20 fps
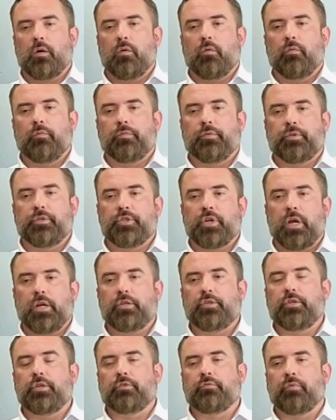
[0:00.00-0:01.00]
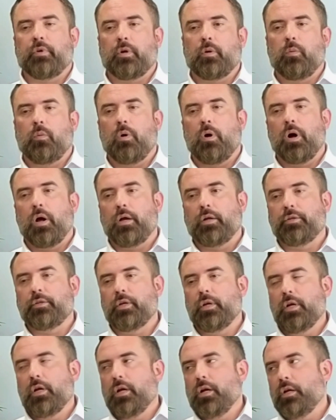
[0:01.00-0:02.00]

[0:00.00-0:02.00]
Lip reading: of the changes required